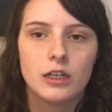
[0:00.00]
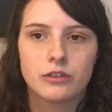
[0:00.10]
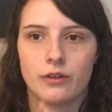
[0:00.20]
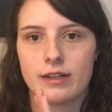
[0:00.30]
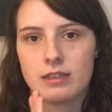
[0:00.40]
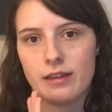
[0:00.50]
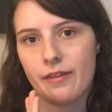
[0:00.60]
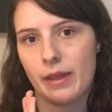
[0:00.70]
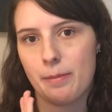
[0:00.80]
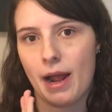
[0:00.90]
So let's say
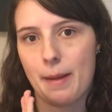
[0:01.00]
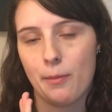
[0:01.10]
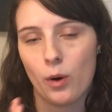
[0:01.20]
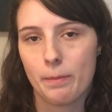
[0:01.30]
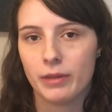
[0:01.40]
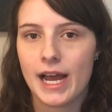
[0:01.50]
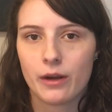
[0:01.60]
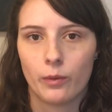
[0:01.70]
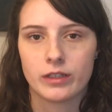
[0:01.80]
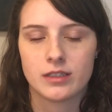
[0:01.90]
that they buy more
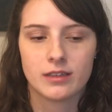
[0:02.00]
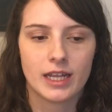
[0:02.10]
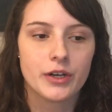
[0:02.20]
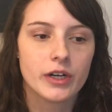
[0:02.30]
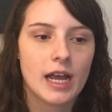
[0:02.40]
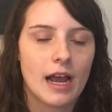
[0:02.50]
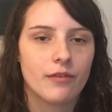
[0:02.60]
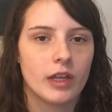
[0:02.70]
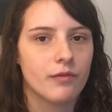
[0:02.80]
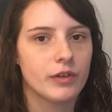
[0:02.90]
black ones. Then you're gonna
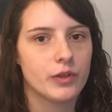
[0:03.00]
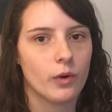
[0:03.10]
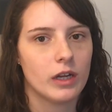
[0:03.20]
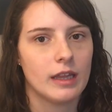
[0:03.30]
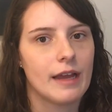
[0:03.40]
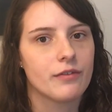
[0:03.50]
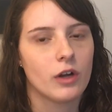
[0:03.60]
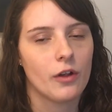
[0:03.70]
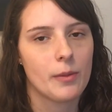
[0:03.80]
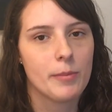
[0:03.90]
have inventory left
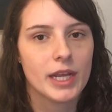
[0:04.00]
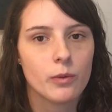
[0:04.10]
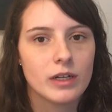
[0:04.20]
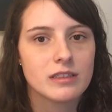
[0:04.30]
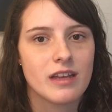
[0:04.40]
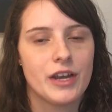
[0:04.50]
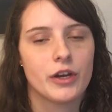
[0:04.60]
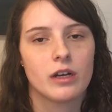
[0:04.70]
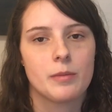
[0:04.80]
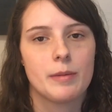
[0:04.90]
on the pink ones, and
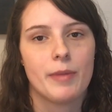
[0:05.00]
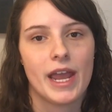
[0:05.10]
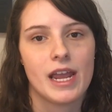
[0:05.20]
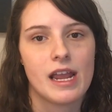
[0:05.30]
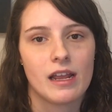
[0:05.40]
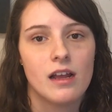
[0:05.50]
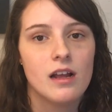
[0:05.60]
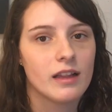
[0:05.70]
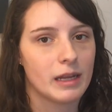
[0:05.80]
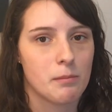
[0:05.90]
you're gonna be paying
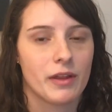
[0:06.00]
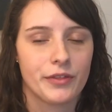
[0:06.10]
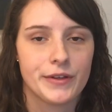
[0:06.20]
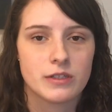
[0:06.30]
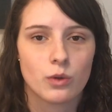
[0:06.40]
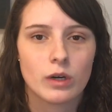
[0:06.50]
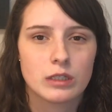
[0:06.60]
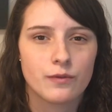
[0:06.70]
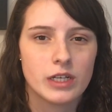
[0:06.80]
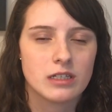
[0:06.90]
like monthly
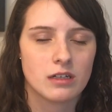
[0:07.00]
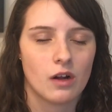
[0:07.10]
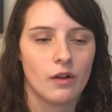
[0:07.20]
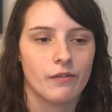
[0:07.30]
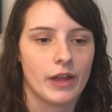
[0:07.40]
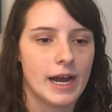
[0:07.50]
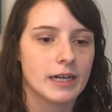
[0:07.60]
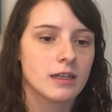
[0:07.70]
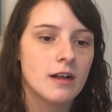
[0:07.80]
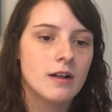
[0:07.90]
storage fees and all of
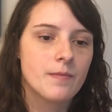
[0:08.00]
that.